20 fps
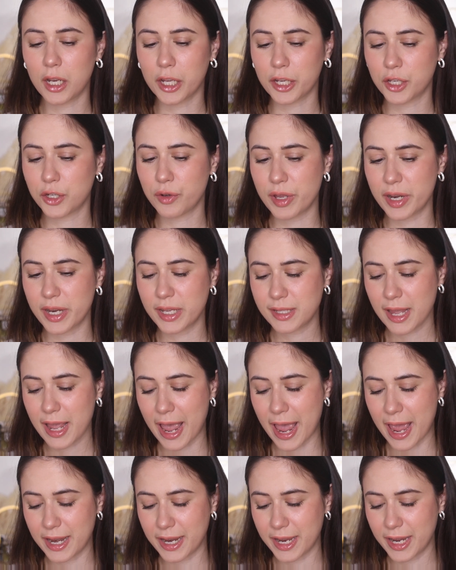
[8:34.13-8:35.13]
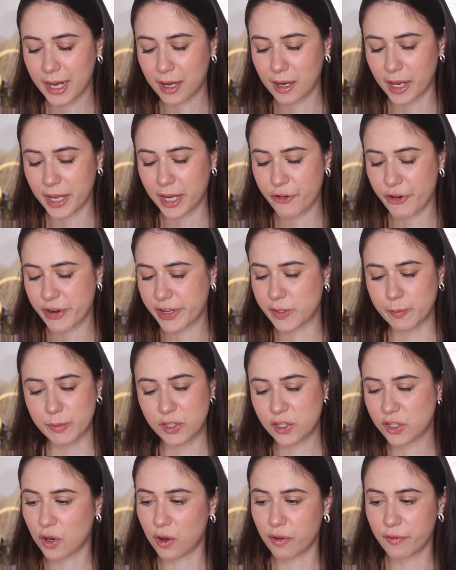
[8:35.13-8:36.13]
Like, you know, it is a headache, like
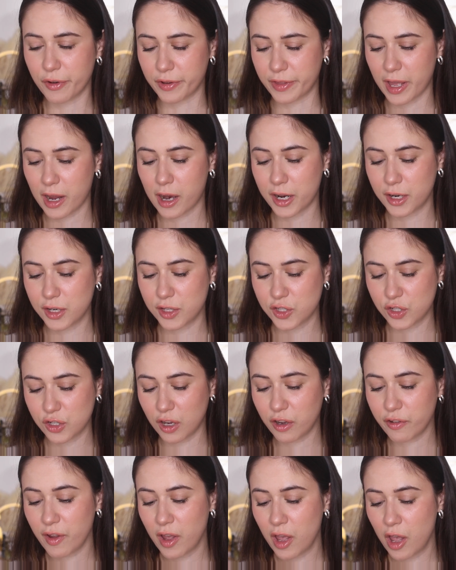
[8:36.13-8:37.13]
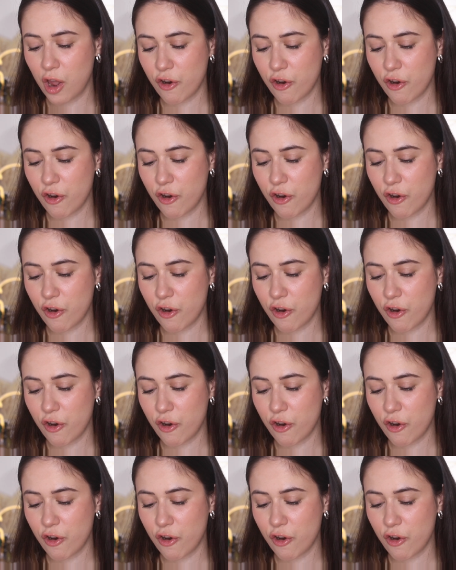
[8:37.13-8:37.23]
Christmas stuff or that kind of stuff.